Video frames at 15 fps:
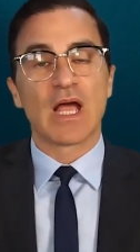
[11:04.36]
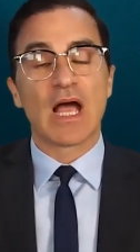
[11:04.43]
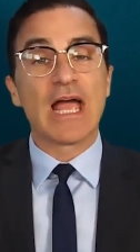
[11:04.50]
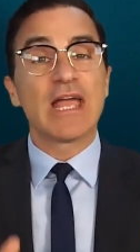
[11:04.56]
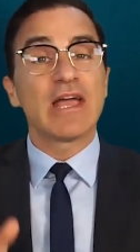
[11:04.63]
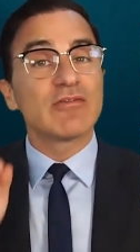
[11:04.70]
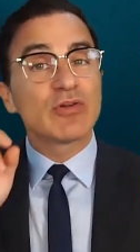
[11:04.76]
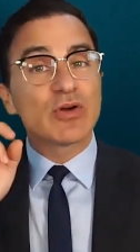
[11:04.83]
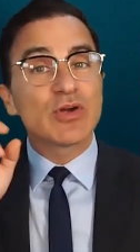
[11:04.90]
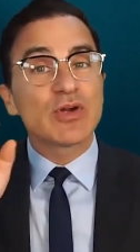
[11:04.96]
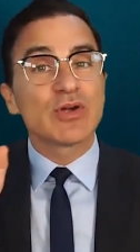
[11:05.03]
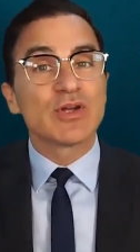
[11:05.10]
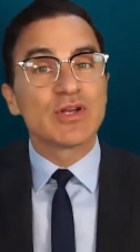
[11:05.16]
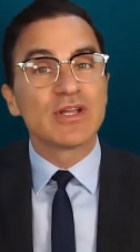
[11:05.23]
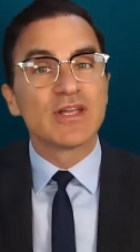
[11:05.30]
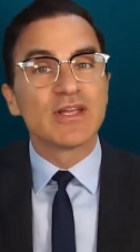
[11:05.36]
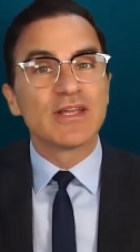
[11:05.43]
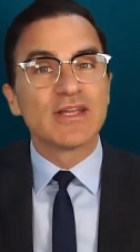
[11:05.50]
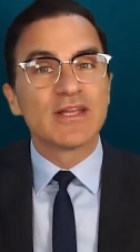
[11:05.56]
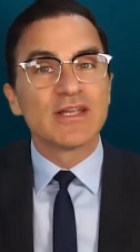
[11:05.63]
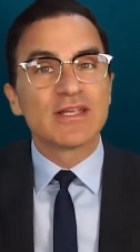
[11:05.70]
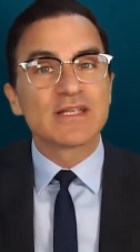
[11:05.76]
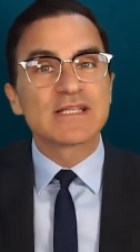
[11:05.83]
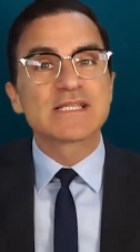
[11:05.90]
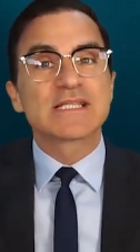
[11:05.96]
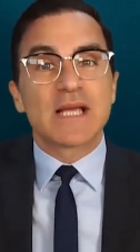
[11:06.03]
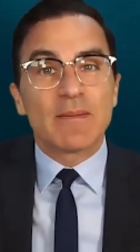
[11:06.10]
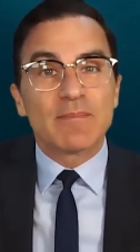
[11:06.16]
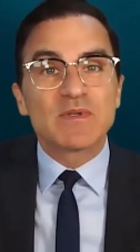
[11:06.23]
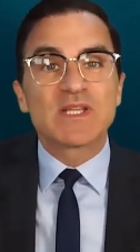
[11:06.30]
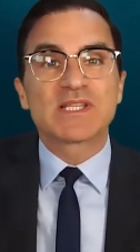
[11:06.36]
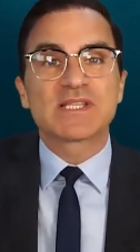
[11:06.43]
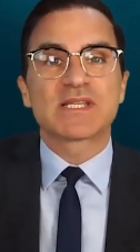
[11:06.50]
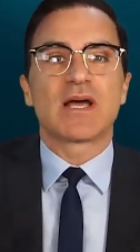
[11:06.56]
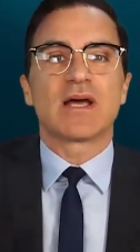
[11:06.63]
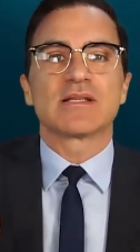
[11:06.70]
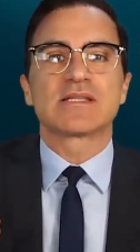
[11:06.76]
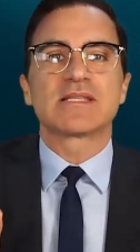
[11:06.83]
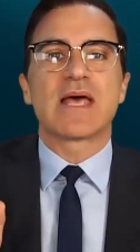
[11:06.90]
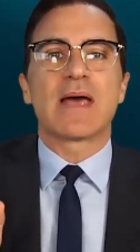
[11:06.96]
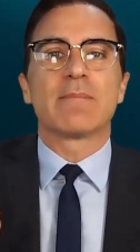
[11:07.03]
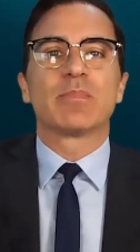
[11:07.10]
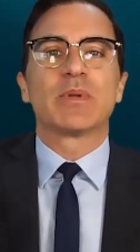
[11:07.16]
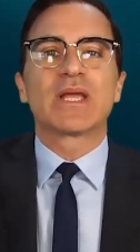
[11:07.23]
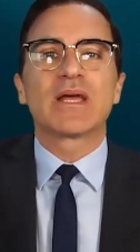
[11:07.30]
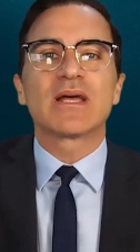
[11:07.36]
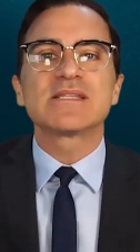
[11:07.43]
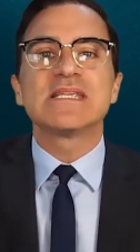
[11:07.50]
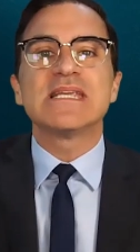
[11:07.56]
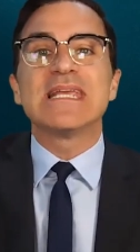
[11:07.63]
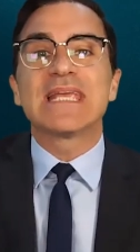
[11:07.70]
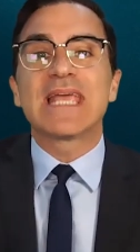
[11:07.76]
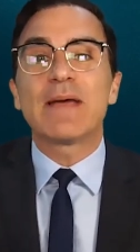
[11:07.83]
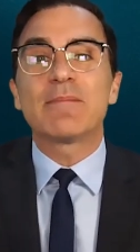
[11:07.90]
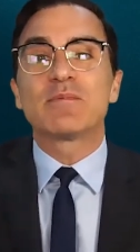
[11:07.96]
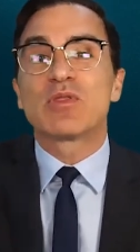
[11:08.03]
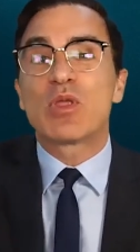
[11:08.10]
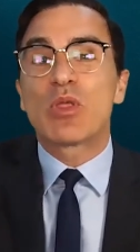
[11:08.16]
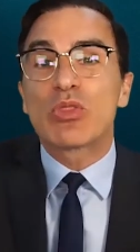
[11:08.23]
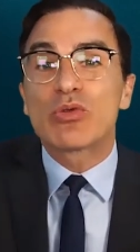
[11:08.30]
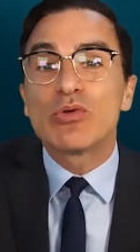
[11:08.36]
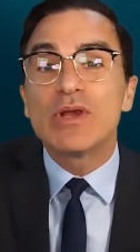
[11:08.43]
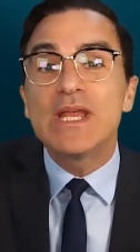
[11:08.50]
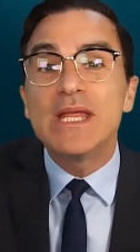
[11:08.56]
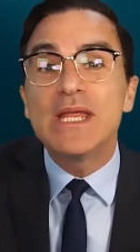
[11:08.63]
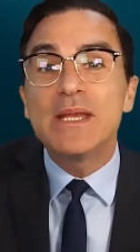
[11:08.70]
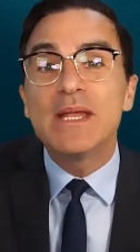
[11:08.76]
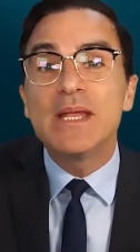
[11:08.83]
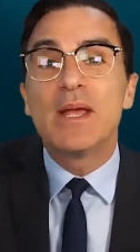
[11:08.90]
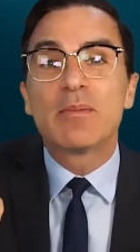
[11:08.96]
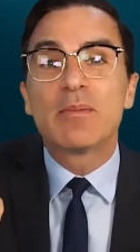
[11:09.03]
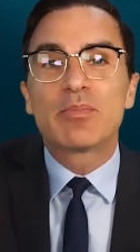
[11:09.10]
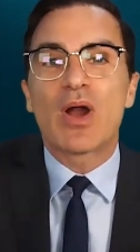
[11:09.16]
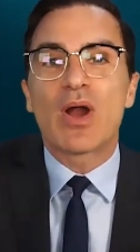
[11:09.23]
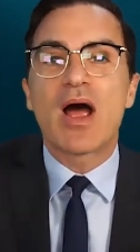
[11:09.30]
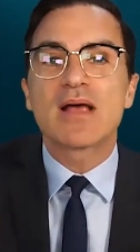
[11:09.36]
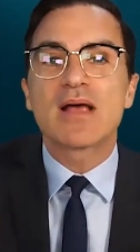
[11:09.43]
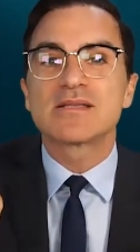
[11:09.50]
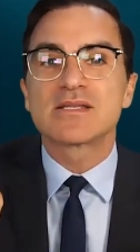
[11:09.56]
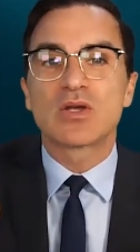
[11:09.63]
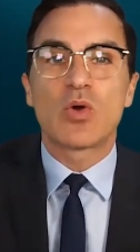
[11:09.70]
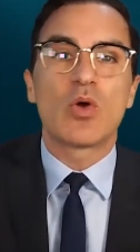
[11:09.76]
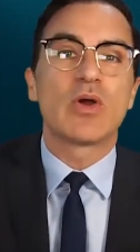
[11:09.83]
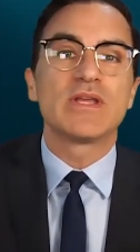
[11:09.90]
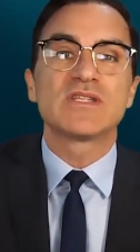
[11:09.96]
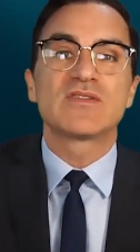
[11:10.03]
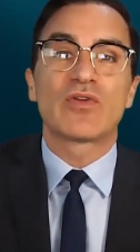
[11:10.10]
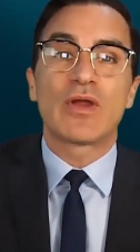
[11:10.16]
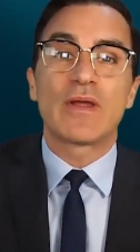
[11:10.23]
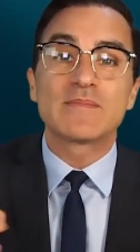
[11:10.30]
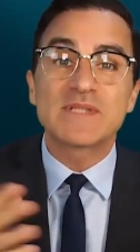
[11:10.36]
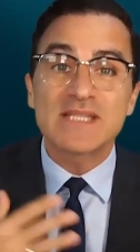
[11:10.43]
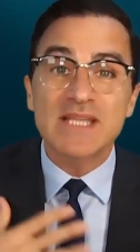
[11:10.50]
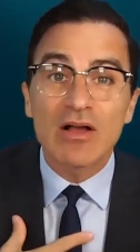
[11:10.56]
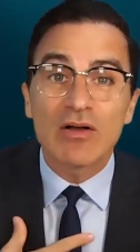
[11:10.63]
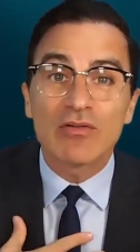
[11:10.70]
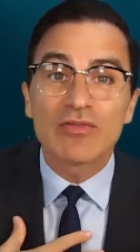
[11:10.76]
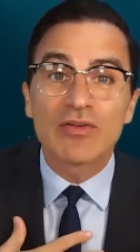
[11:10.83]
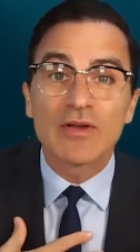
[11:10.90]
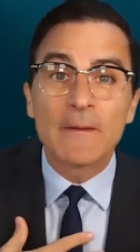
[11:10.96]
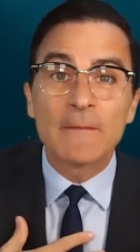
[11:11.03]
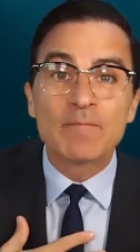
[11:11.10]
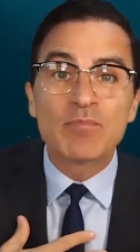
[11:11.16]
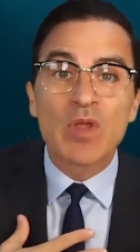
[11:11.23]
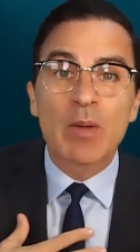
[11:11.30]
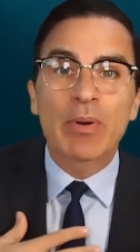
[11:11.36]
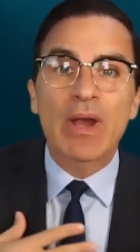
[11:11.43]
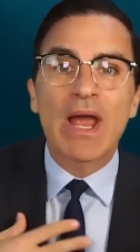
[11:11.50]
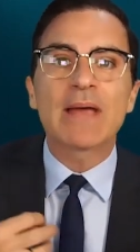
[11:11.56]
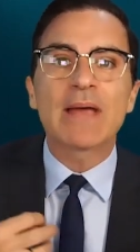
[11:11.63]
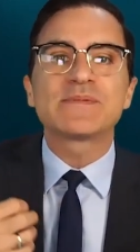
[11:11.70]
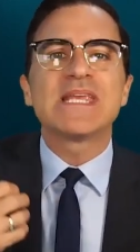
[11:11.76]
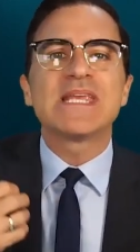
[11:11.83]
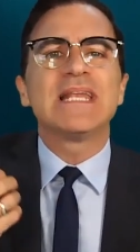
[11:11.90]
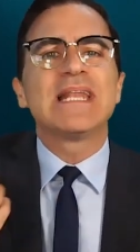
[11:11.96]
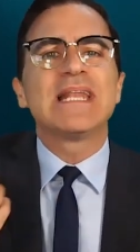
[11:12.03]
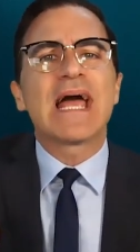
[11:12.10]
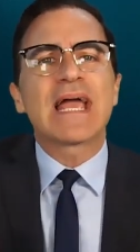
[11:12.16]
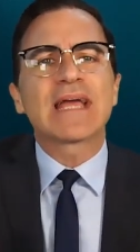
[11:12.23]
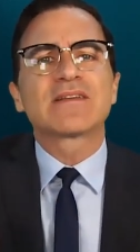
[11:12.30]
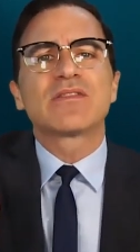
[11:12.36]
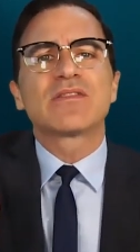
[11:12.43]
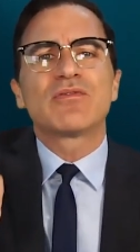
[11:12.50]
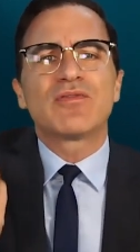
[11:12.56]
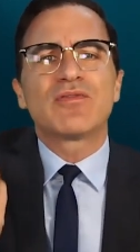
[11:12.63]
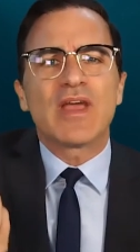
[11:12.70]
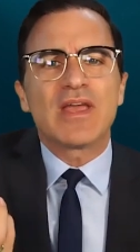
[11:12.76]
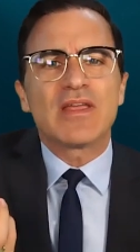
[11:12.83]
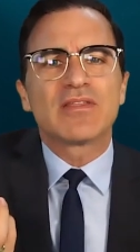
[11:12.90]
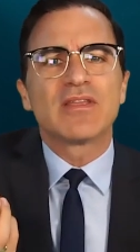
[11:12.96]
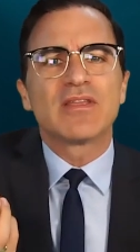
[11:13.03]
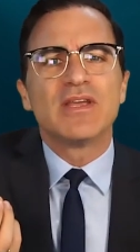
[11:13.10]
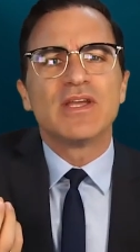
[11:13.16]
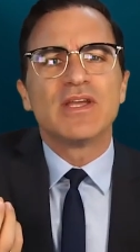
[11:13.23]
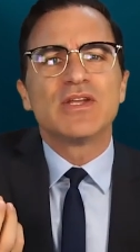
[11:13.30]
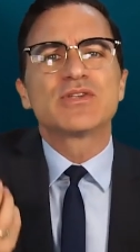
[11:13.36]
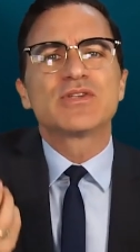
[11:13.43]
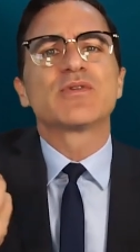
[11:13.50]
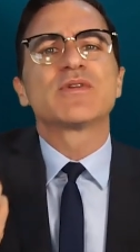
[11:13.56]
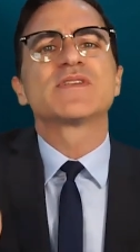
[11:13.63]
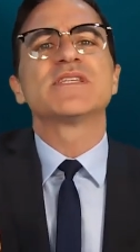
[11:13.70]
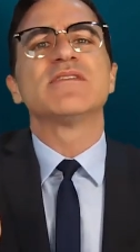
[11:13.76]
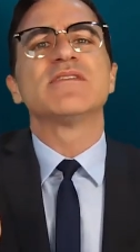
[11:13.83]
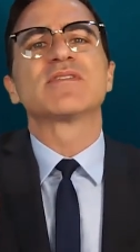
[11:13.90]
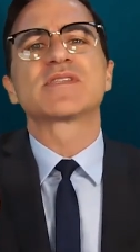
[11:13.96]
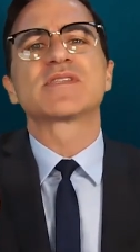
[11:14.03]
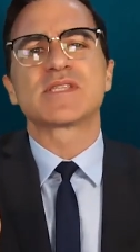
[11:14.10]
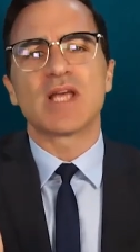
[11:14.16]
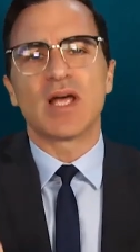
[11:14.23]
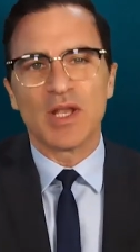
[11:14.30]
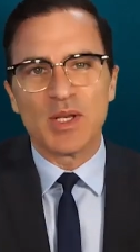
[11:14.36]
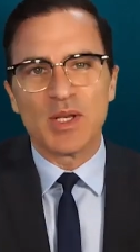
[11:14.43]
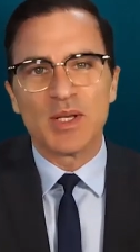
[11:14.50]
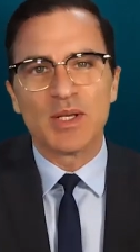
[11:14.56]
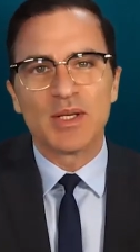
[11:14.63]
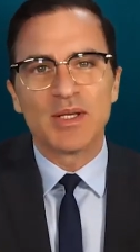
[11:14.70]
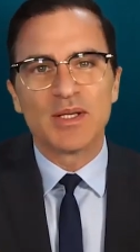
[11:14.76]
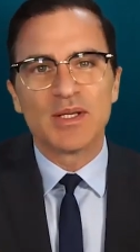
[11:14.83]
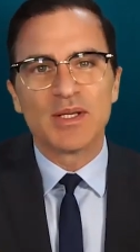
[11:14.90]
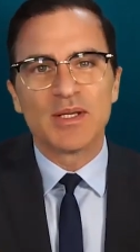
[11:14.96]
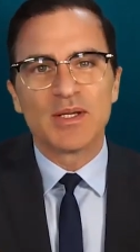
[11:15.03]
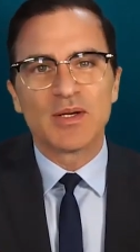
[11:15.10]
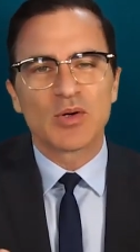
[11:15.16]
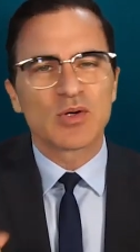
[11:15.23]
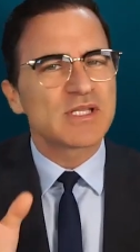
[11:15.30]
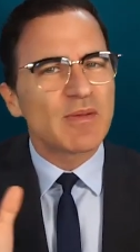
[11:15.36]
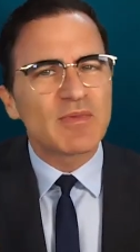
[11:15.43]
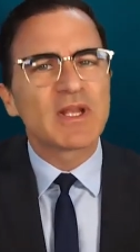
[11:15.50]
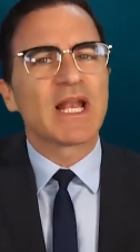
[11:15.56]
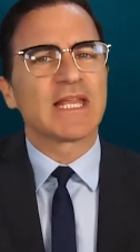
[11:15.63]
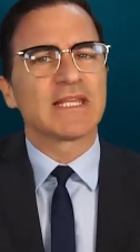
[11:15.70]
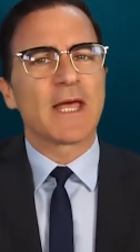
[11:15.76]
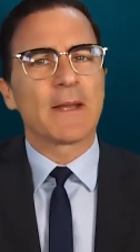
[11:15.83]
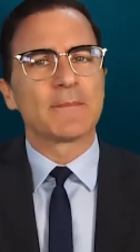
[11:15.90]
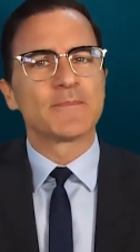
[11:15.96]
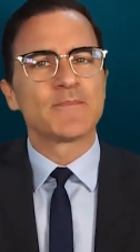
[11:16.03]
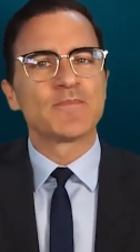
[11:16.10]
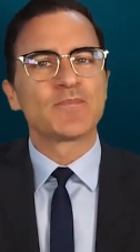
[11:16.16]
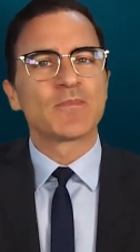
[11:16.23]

I have heard some discuss that because he kept the 3 brass coins for himself, perhaps he lacked the faith to receive a son or something like that.